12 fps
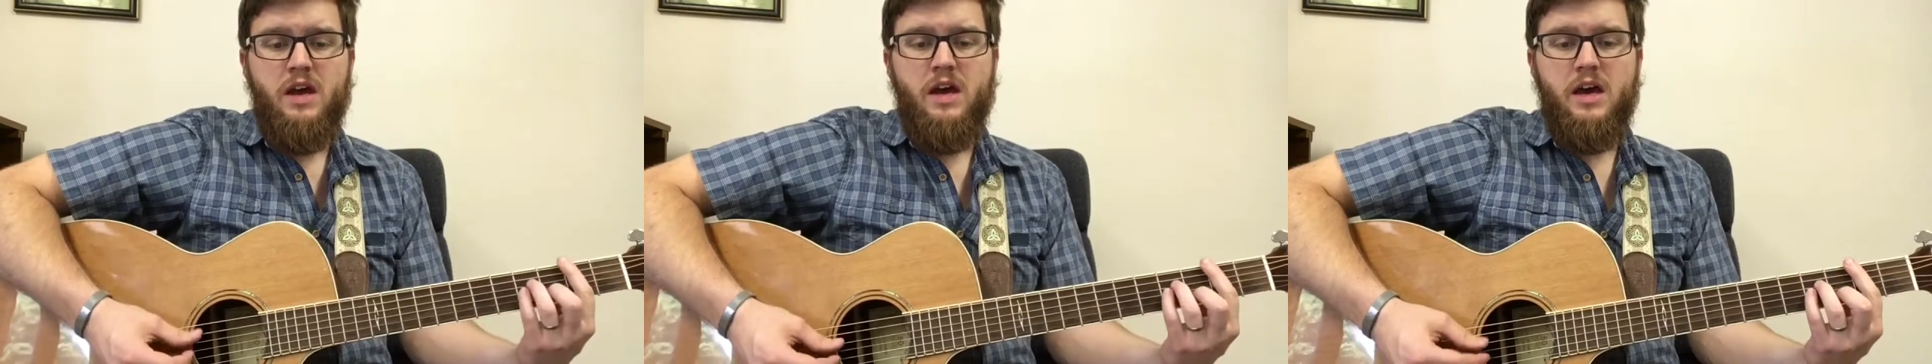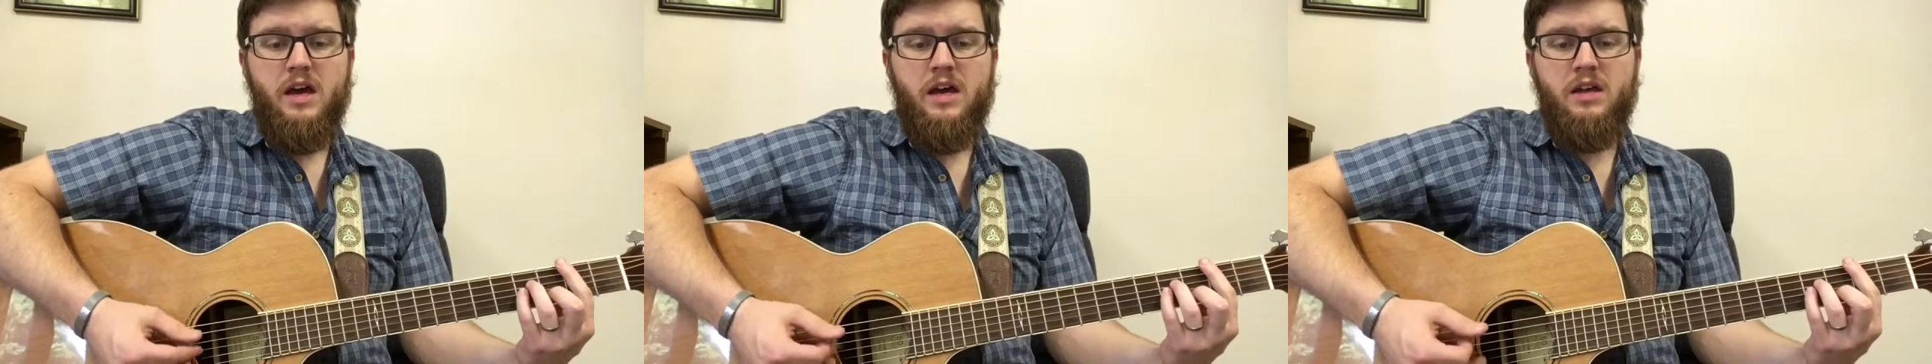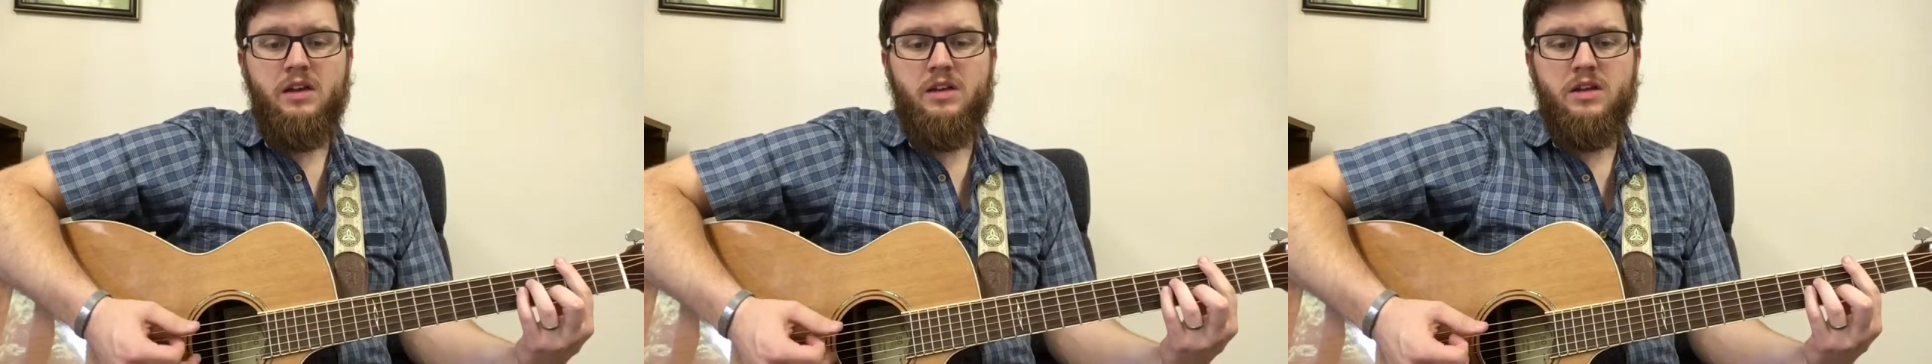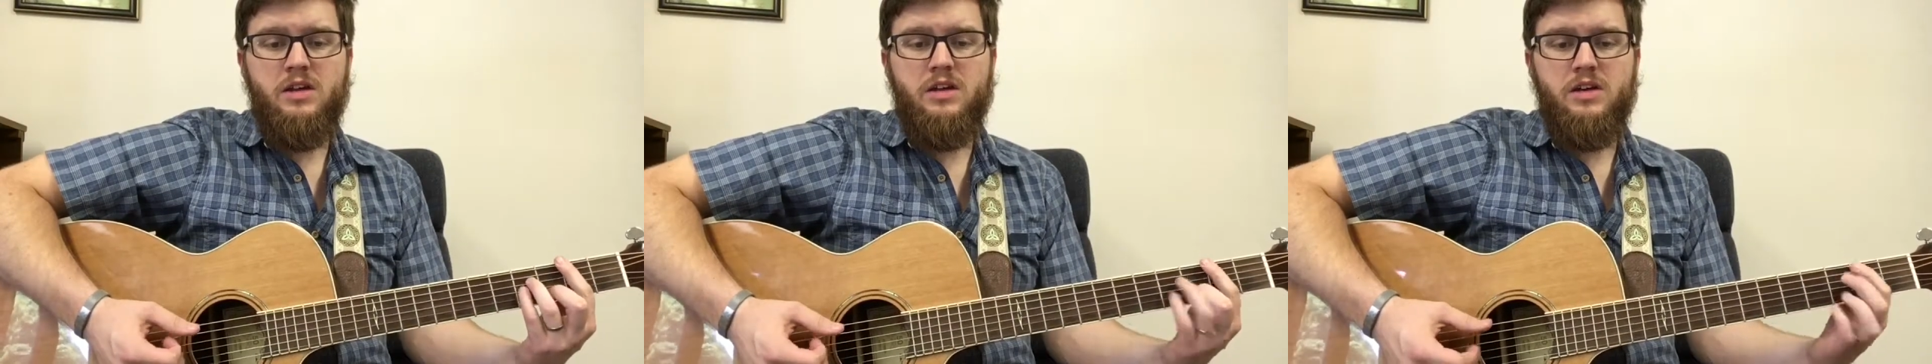and
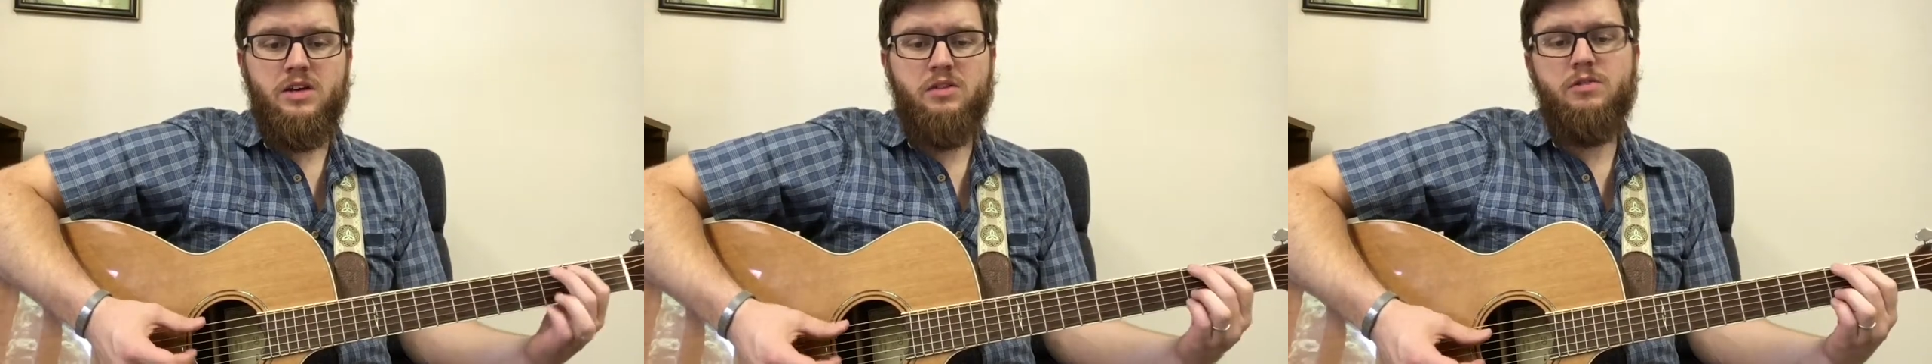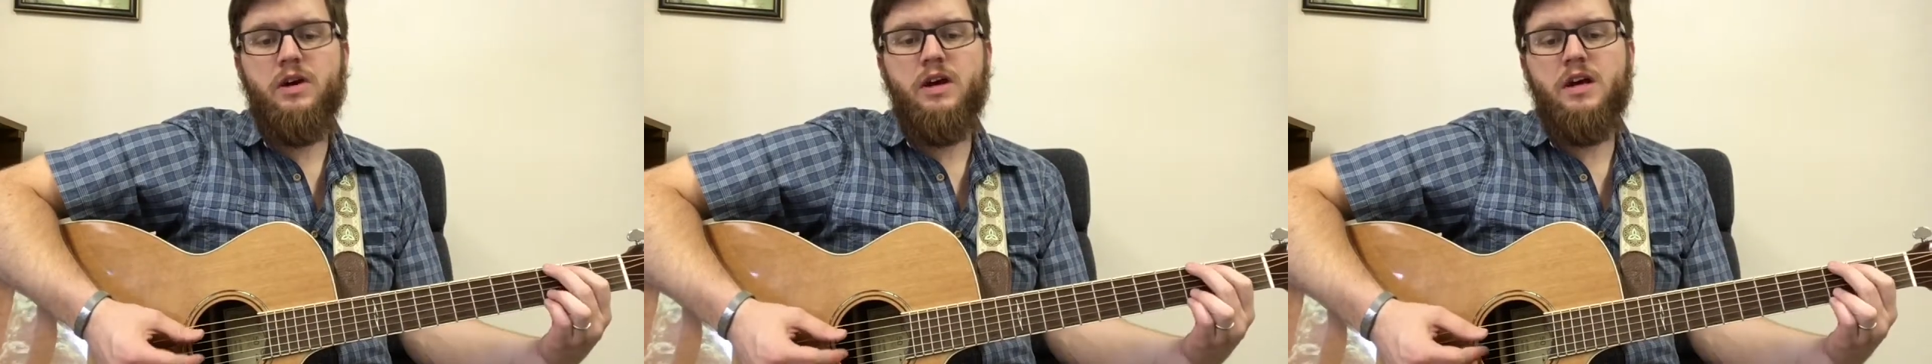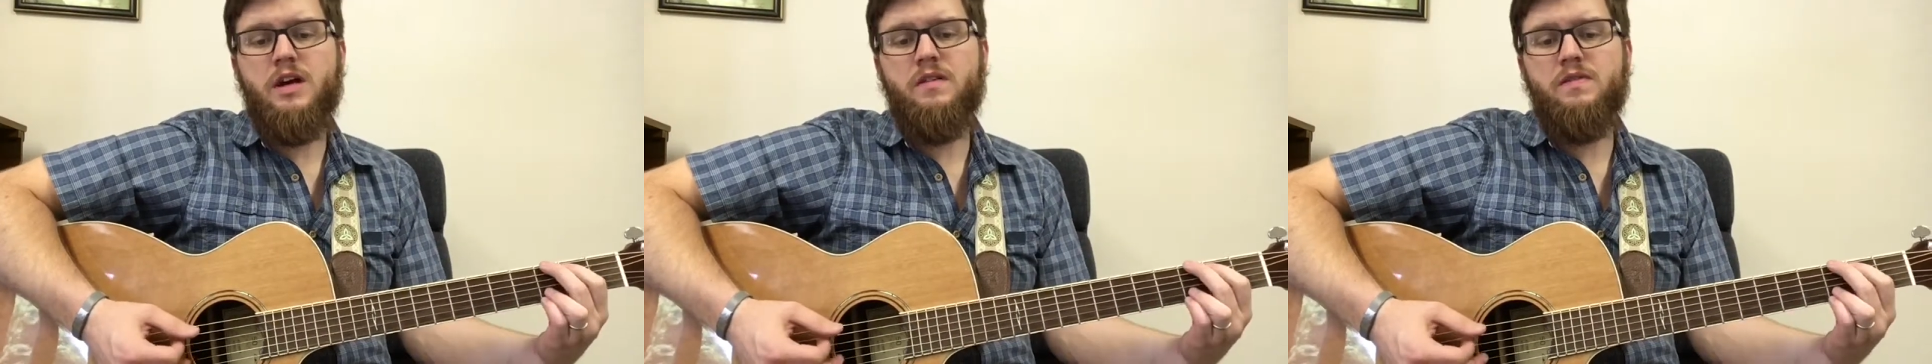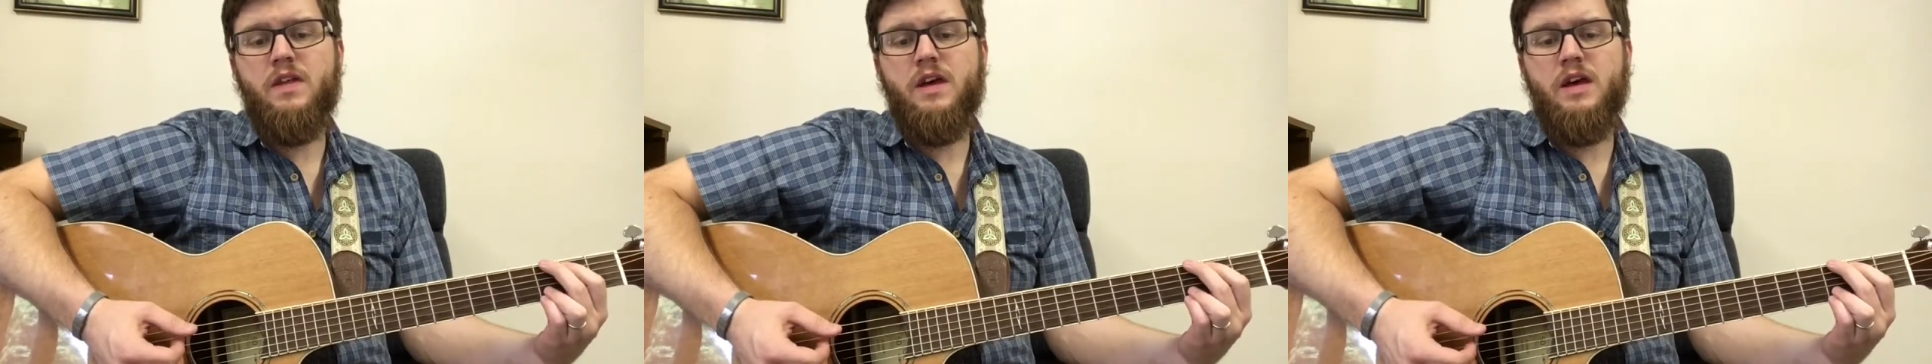the
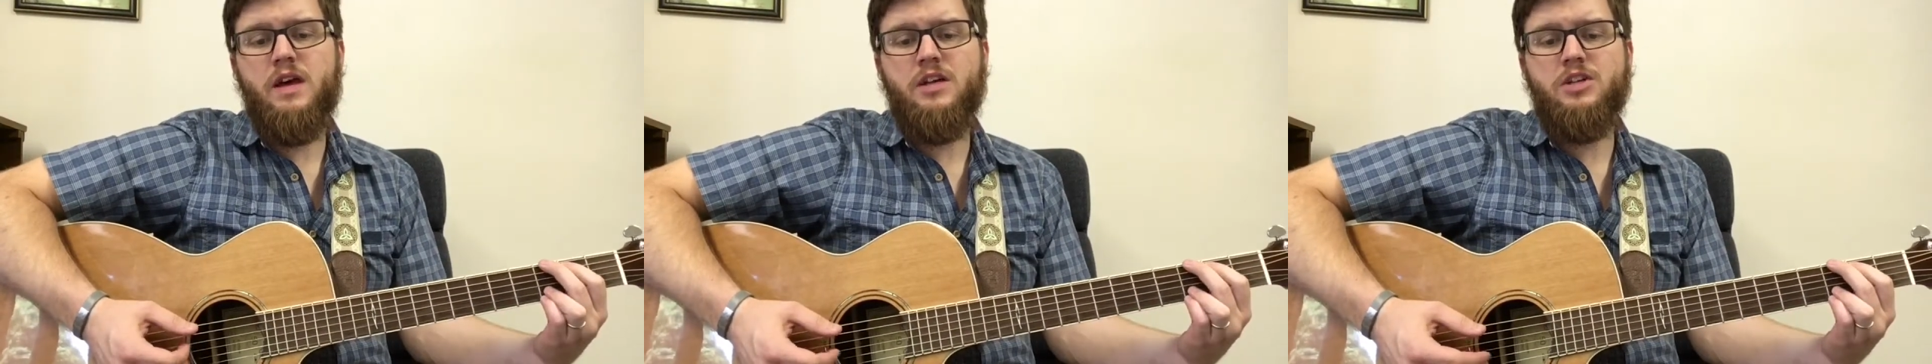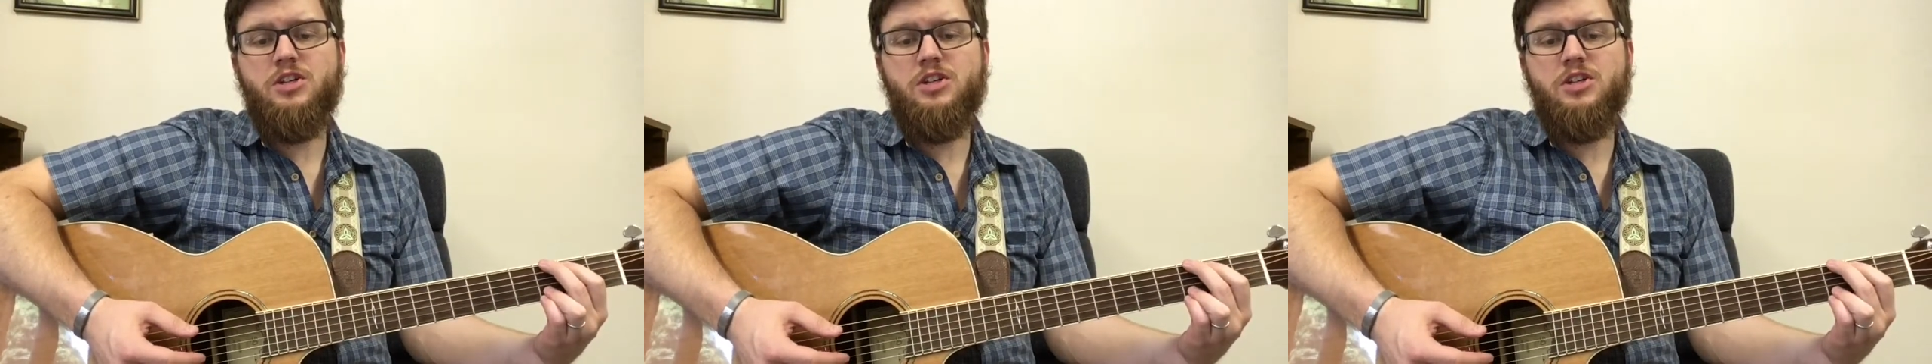grave that